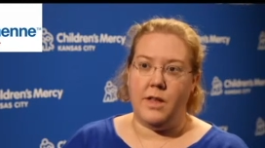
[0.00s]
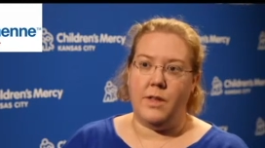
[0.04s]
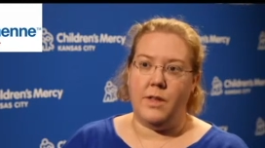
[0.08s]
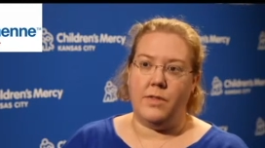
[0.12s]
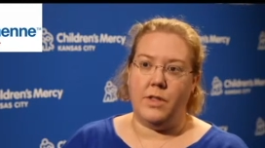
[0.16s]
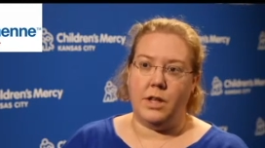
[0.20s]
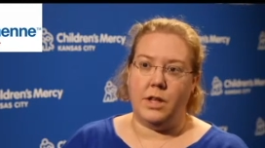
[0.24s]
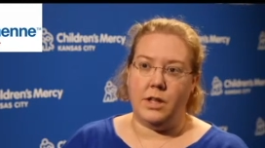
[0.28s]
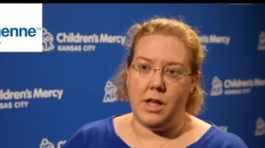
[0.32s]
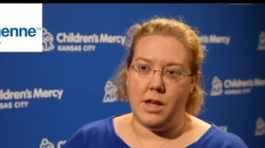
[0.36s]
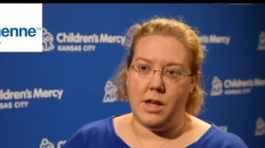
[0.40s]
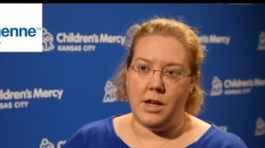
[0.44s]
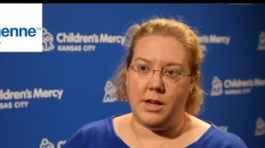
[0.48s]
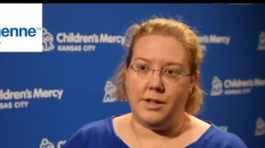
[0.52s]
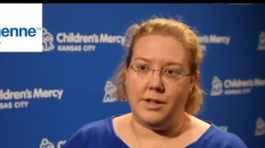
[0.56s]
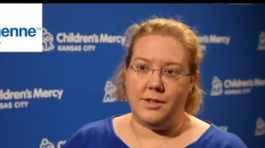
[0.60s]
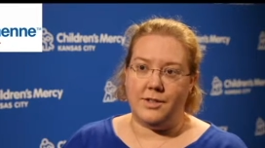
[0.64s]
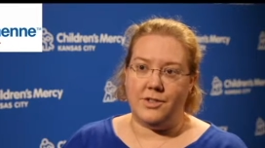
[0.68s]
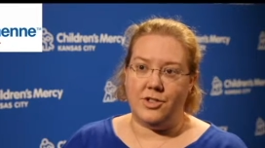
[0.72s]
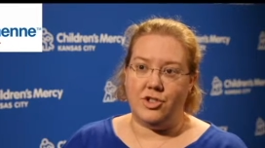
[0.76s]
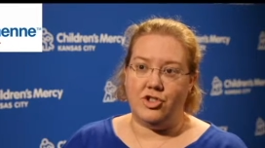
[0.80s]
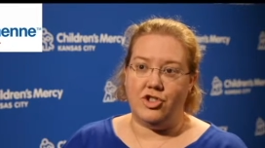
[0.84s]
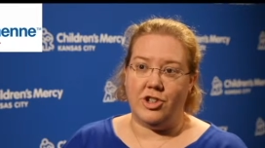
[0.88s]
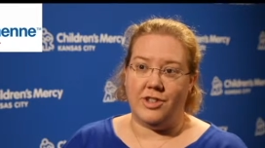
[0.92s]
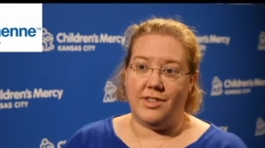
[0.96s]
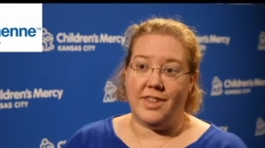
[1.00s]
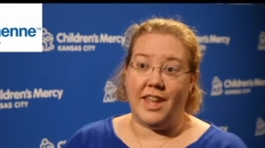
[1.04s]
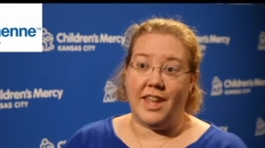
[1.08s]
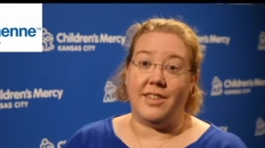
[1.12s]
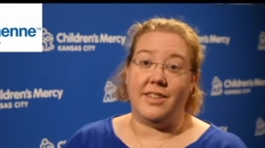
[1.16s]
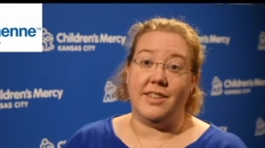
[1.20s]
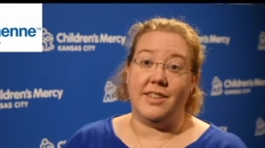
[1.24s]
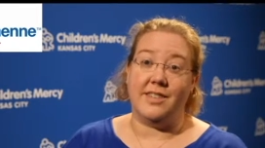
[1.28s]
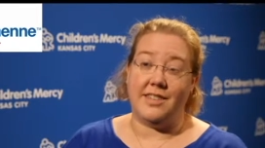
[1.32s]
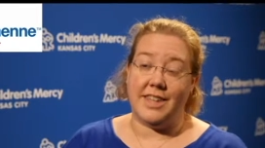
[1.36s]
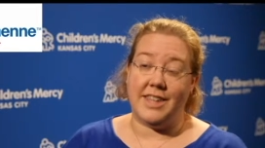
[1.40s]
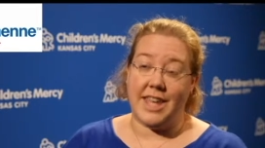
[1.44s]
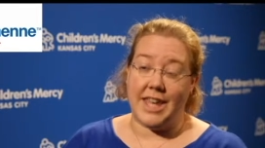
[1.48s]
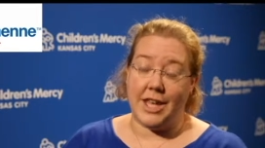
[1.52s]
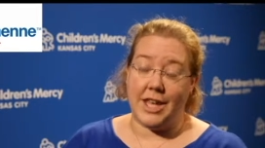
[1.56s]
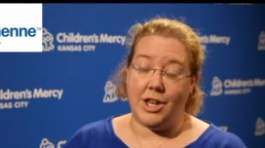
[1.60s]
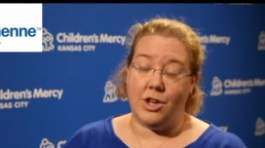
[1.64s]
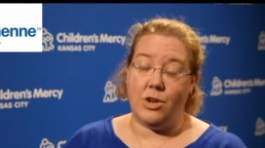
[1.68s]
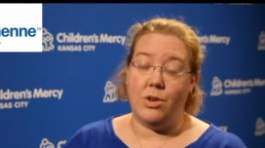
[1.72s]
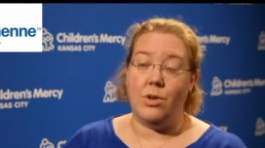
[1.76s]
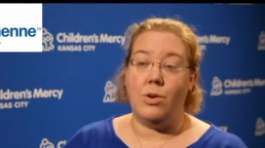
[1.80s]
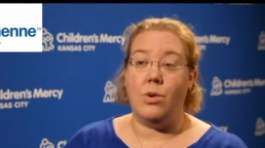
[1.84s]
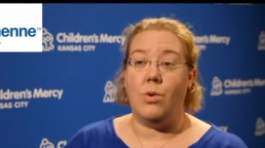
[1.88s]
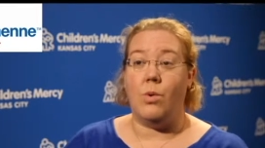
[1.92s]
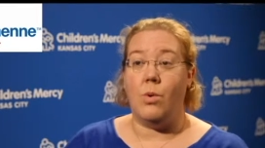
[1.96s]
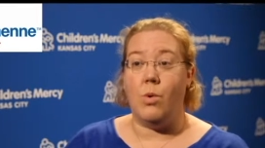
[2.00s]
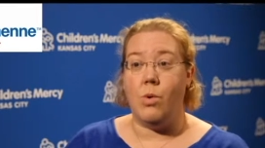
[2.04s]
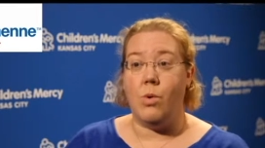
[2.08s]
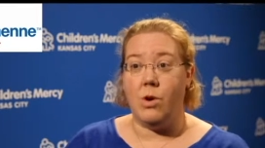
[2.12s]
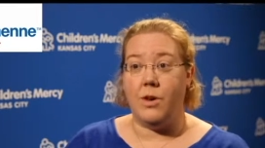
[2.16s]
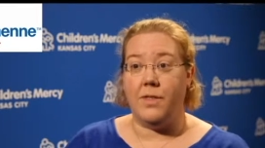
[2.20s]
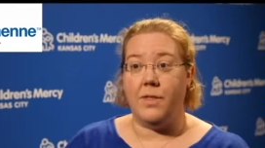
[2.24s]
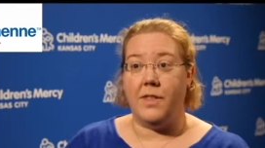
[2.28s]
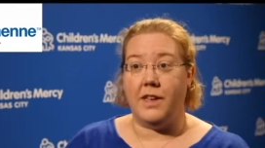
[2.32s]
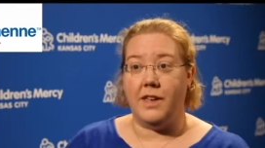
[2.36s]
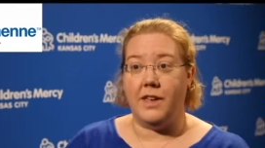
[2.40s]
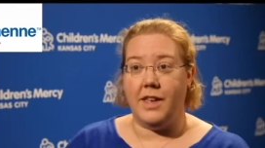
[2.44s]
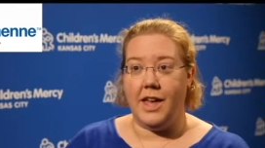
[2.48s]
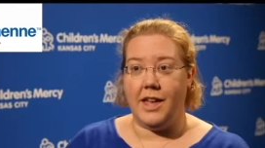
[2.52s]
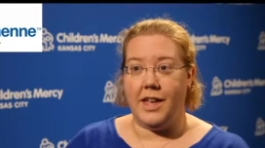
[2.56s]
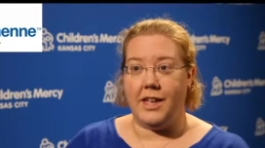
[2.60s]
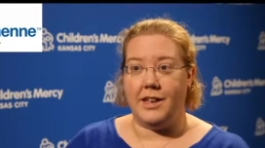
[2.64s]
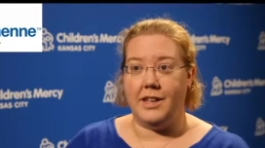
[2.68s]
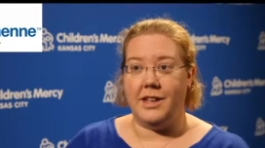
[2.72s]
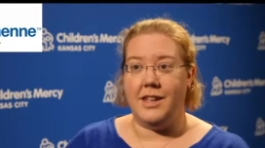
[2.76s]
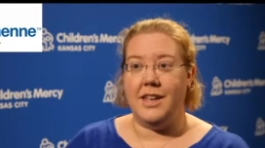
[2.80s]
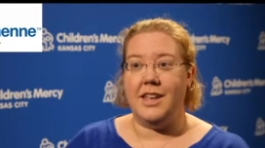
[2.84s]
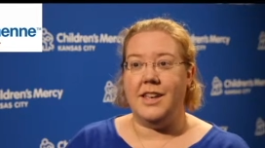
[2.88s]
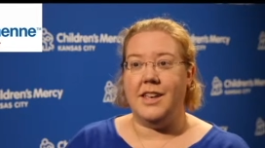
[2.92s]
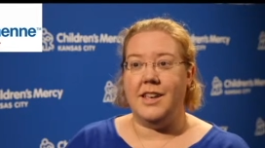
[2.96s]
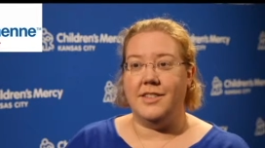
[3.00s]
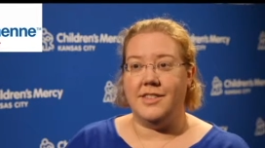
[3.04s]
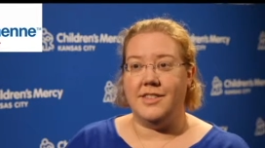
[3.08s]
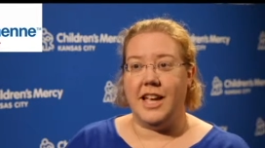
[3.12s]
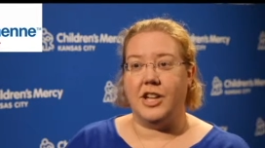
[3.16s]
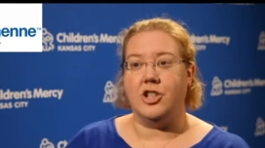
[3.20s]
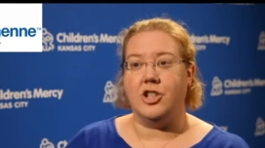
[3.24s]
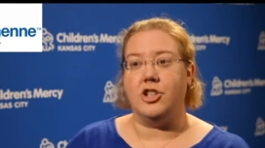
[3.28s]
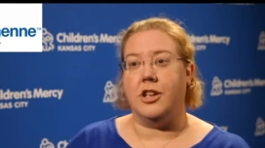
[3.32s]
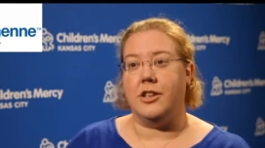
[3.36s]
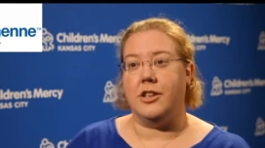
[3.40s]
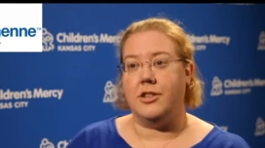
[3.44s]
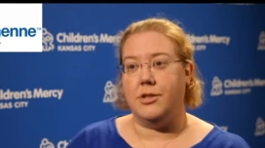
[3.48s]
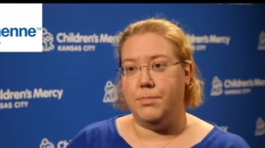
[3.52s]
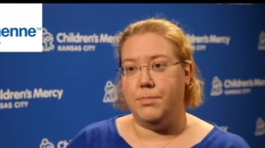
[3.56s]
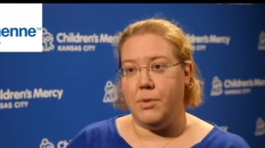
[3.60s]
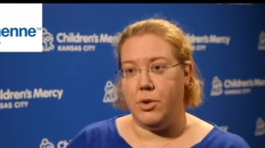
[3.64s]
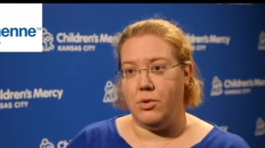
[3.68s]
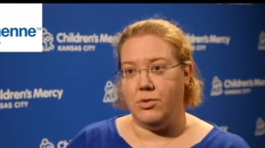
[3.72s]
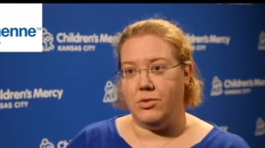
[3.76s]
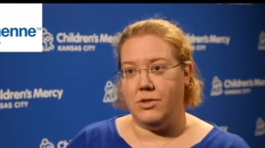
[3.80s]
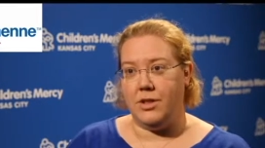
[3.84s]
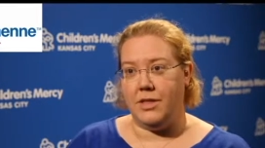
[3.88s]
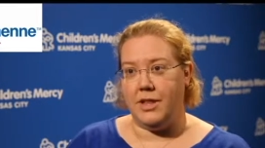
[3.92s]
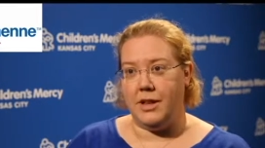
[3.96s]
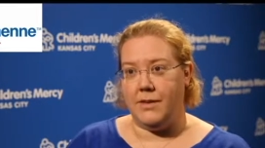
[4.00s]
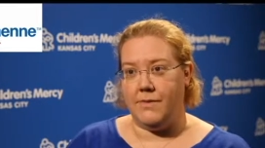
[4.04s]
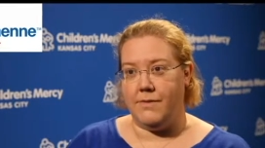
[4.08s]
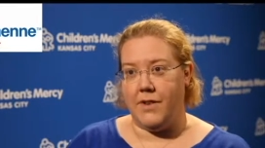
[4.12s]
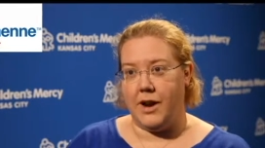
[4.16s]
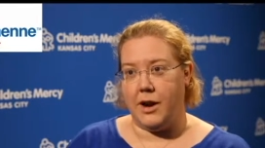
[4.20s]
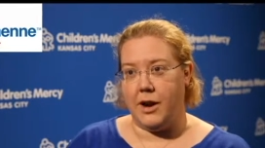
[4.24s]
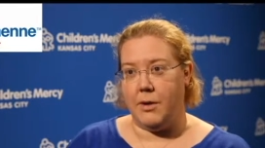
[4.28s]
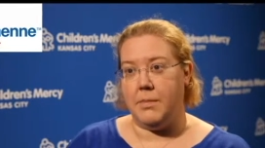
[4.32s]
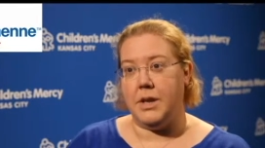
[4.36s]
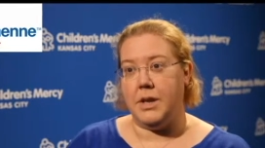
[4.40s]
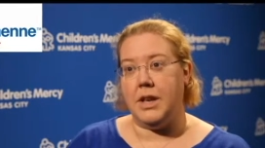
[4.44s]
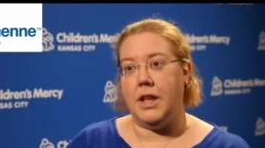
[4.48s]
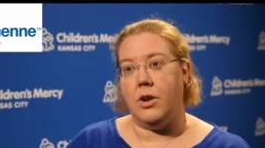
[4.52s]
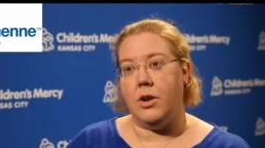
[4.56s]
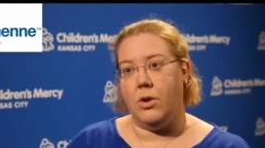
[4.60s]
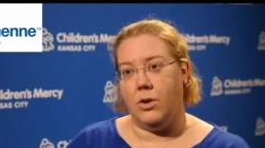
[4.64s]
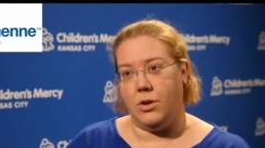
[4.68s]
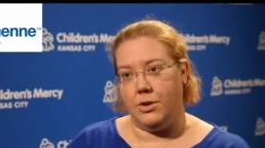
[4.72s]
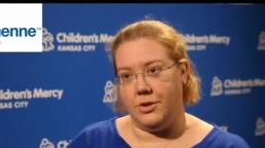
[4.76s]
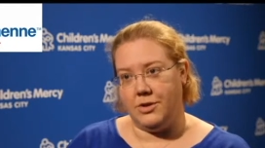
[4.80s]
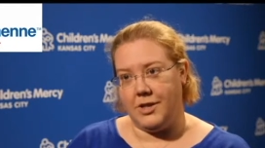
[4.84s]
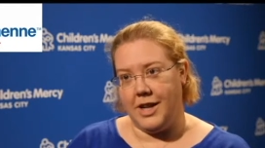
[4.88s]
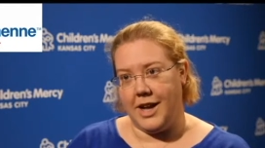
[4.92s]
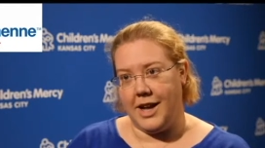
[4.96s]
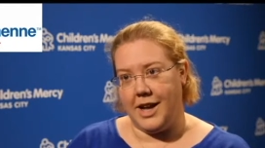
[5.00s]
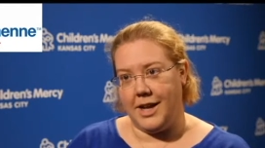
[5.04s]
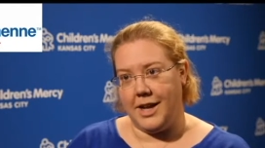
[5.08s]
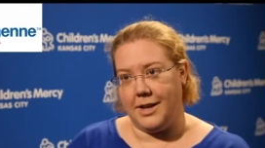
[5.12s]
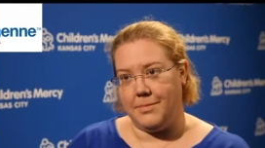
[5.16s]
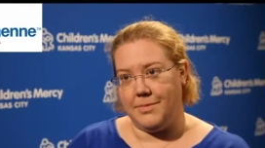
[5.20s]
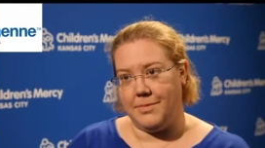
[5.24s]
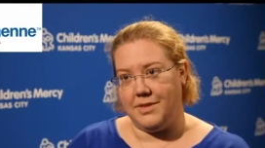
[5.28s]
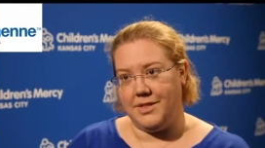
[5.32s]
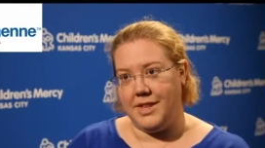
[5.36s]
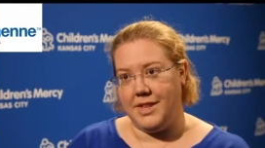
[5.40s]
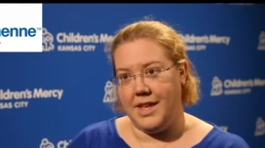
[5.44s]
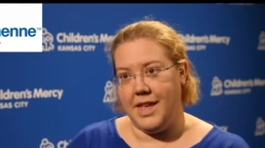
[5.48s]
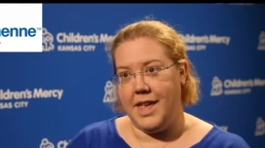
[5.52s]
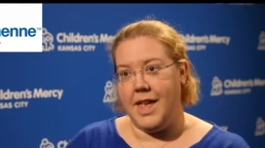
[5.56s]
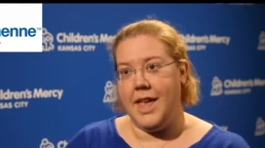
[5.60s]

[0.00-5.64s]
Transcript: The lungs, just like the skin or the gut, is actually exposed to the environment at all times.